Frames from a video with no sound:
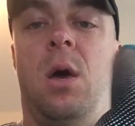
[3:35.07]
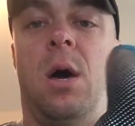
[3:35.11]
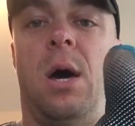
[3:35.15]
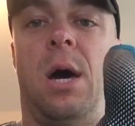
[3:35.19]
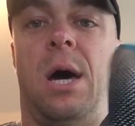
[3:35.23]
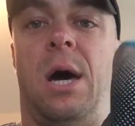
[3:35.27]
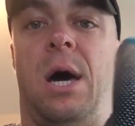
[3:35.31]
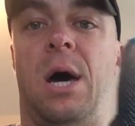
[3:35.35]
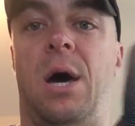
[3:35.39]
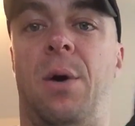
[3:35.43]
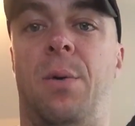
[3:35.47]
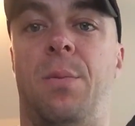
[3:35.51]

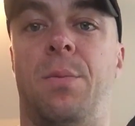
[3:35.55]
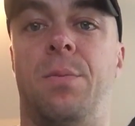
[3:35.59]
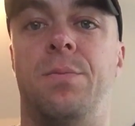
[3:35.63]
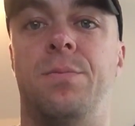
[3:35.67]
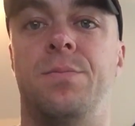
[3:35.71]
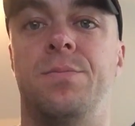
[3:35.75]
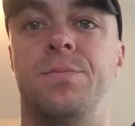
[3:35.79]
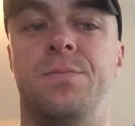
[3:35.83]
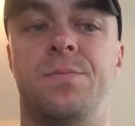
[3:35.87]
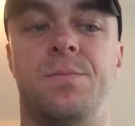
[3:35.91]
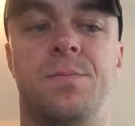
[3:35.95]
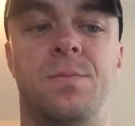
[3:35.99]

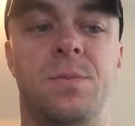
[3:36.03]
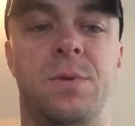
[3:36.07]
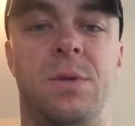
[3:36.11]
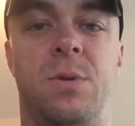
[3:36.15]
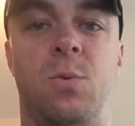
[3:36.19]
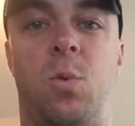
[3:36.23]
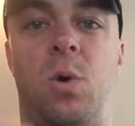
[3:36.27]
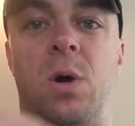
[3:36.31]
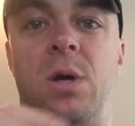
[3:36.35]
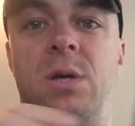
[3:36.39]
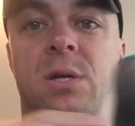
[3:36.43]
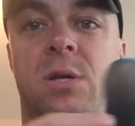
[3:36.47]

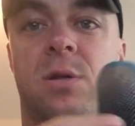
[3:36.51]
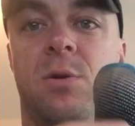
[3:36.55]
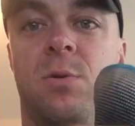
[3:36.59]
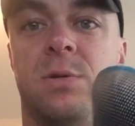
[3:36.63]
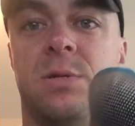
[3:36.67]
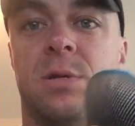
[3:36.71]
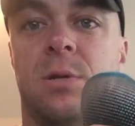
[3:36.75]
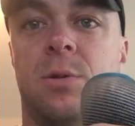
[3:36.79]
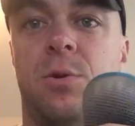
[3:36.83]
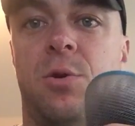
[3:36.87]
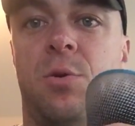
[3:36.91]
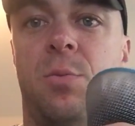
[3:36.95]
there
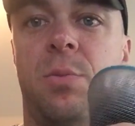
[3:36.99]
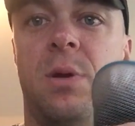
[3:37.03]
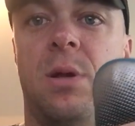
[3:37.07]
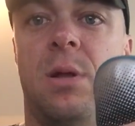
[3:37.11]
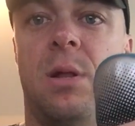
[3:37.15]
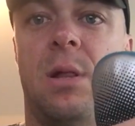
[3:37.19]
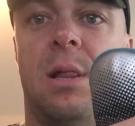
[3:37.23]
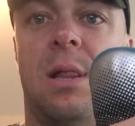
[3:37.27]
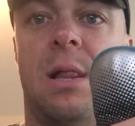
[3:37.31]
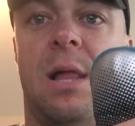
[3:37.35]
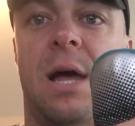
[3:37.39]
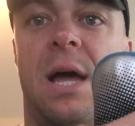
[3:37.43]
was a little
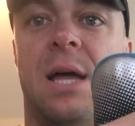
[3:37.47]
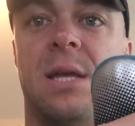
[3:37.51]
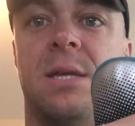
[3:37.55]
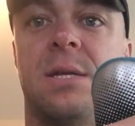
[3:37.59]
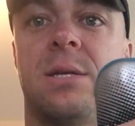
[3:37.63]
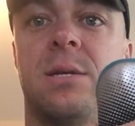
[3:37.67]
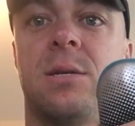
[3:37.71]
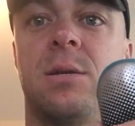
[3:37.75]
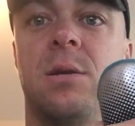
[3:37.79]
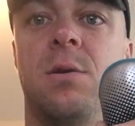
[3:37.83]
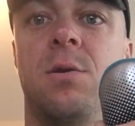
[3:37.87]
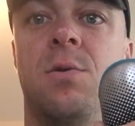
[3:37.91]
bit
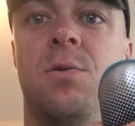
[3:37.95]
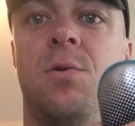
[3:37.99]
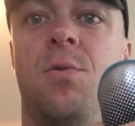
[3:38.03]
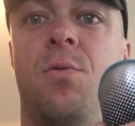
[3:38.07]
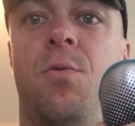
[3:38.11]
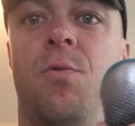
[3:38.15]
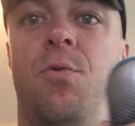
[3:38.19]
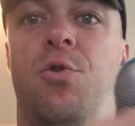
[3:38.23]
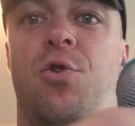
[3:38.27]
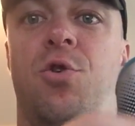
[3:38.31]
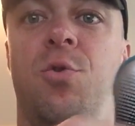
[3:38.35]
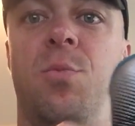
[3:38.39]
less
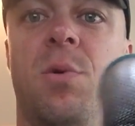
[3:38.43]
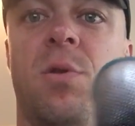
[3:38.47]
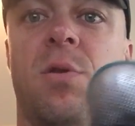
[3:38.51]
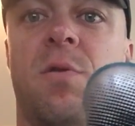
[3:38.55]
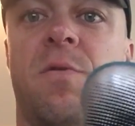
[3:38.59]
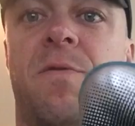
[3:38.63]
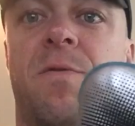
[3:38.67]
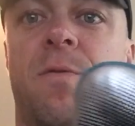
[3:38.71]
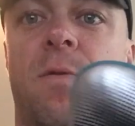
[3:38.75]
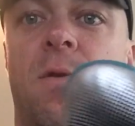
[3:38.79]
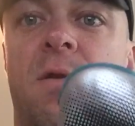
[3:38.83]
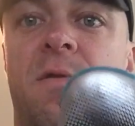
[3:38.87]
room in
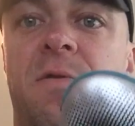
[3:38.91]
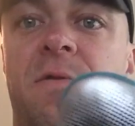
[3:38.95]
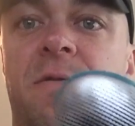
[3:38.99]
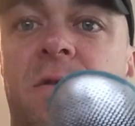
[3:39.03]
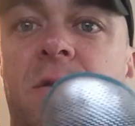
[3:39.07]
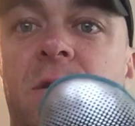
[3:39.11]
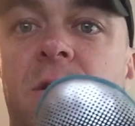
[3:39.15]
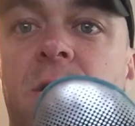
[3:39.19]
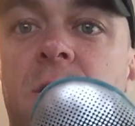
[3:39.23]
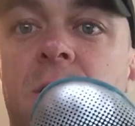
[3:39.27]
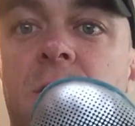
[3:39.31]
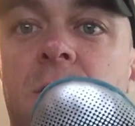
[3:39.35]
the
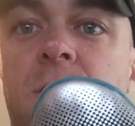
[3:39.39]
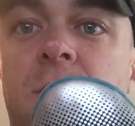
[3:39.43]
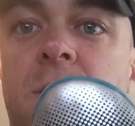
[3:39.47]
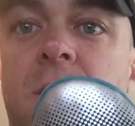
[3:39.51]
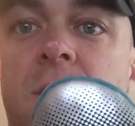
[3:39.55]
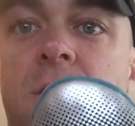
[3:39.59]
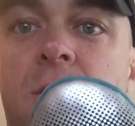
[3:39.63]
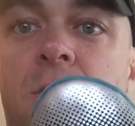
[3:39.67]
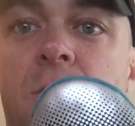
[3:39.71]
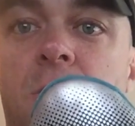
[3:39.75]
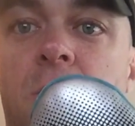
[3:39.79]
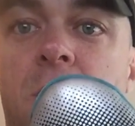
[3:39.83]
forefoot
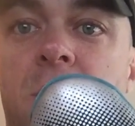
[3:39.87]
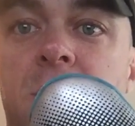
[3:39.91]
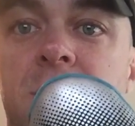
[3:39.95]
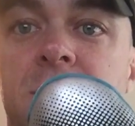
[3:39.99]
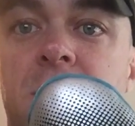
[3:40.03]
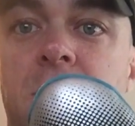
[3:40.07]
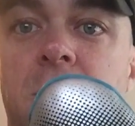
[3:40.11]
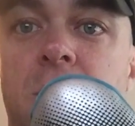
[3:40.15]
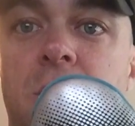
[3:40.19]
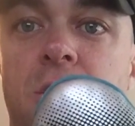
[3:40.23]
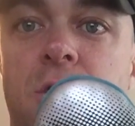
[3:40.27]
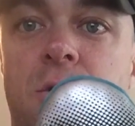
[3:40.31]
than there was
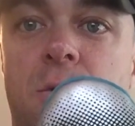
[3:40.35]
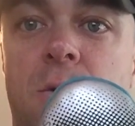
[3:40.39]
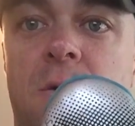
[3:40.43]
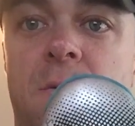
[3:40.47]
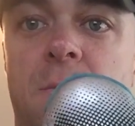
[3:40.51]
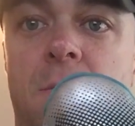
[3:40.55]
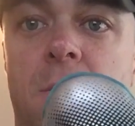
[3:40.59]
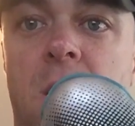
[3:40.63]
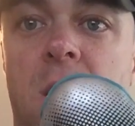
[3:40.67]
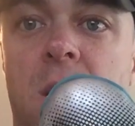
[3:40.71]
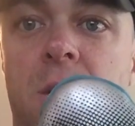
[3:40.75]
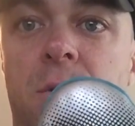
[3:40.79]
in the newer
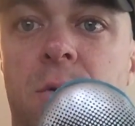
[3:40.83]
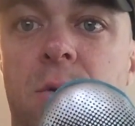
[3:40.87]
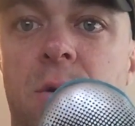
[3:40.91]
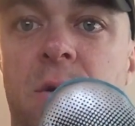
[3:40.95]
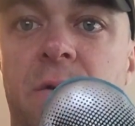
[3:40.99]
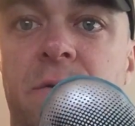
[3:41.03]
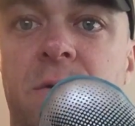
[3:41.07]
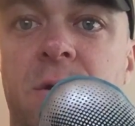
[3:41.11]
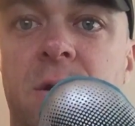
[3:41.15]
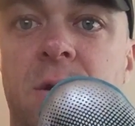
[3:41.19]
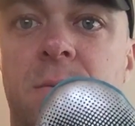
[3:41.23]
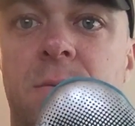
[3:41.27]
model
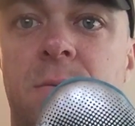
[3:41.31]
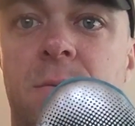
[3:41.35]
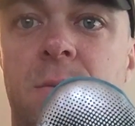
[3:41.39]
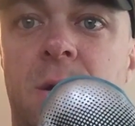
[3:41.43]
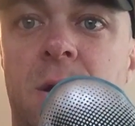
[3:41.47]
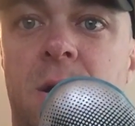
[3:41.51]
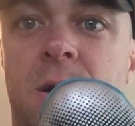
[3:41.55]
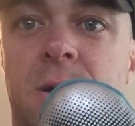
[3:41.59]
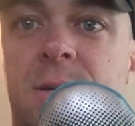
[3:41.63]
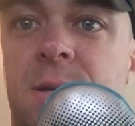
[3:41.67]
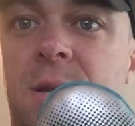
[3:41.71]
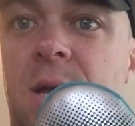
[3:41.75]
of it,
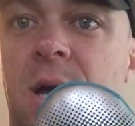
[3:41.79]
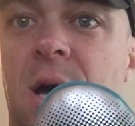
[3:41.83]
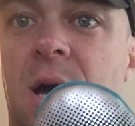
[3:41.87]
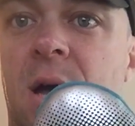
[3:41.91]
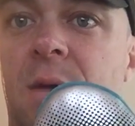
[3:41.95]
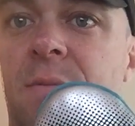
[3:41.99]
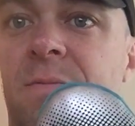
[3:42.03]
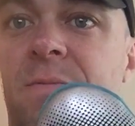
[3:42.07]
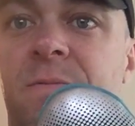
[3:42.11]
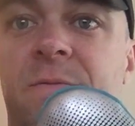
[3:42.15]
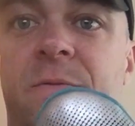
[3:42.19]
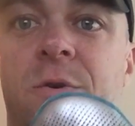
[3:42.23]
and it's
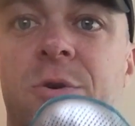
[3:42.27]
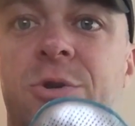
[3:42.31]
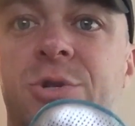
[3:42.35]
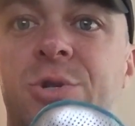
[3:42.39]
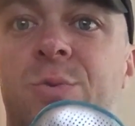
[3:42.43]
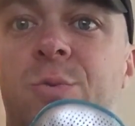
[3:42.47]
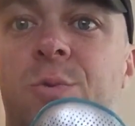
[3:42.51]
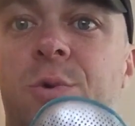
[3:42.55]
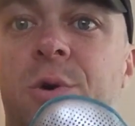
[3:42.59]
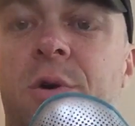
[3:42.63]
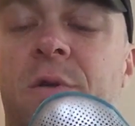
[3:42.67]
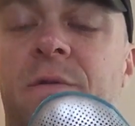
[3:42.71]
not
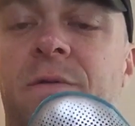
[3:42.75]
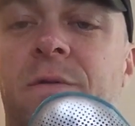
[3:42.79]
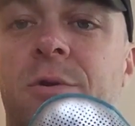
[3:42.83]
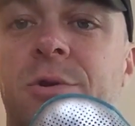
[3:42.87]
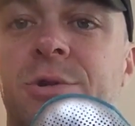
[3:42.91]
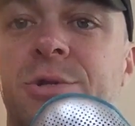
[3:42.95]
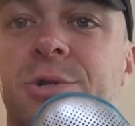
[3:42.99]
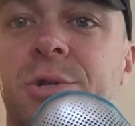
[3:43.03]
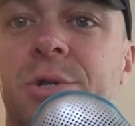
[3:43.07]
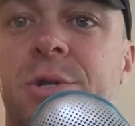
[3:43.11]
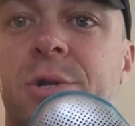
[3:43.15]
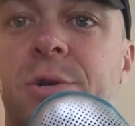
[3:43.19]
version 1 or
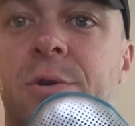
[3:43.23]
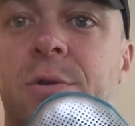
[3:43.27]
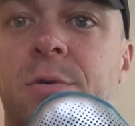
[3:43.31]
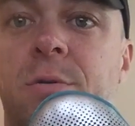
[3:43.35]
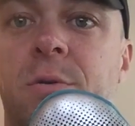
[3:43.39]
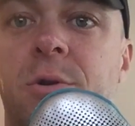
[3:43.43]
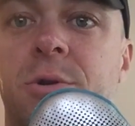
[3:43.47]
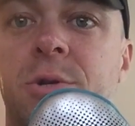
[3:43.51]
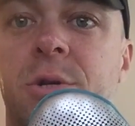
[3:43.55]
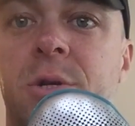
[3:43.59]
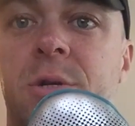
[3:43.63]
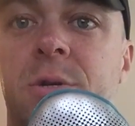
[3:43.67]
version 2.
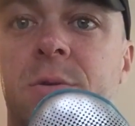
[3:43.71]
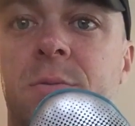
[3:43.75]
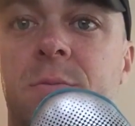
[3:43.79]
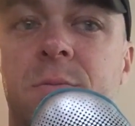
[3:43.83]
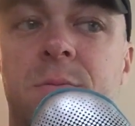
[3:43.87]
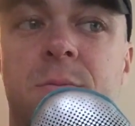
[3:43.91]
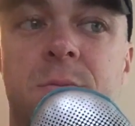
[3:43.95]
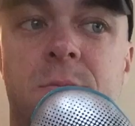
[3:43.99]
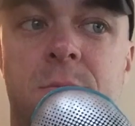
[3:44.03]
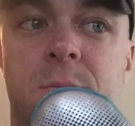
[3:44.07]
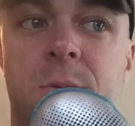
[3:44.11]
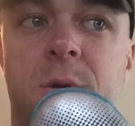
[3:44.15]
They're just
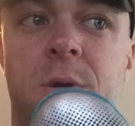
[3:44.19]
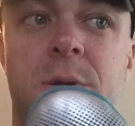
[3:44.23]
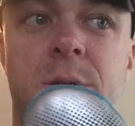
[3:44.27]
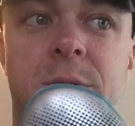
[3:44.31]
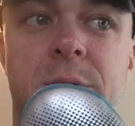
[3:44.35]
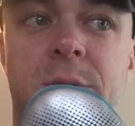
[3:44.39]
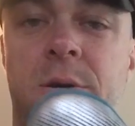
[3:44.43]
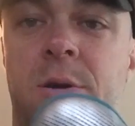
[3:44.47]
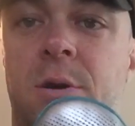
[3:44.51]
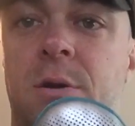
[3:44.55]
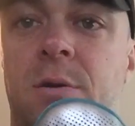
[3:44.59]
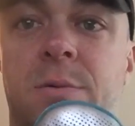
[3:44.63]

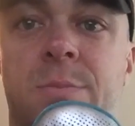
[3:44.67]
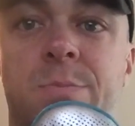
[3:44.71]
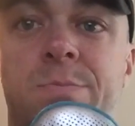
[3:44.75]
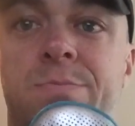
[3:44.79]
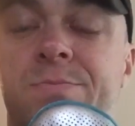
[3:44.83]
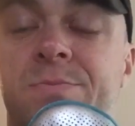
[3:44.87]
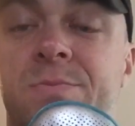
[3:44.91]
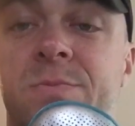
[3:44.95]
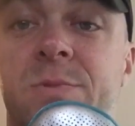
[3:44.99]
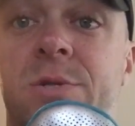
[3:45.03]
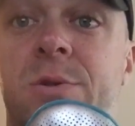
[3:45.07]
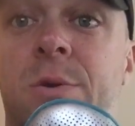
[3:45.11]
considered
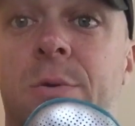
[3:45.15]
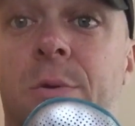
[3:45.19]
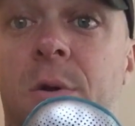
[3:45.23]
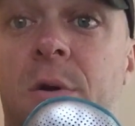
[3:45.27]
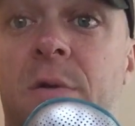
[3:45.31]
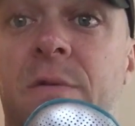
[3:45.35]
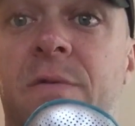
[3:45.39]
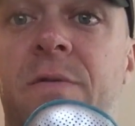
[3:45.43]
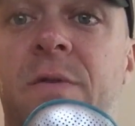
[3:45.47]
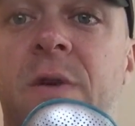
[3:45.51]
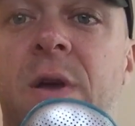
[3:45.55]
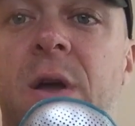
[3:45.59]

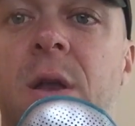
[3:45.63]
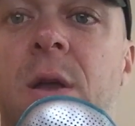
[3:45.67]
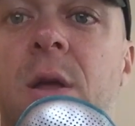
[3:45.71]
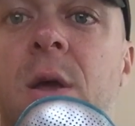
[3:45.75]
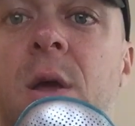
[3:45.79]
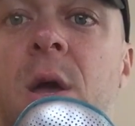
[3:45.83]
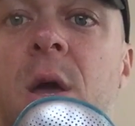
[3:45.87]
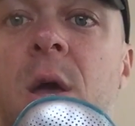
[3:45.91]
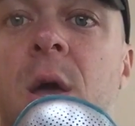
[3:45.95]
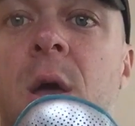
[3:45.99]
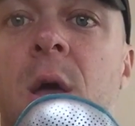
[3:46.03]
SKORA Fit.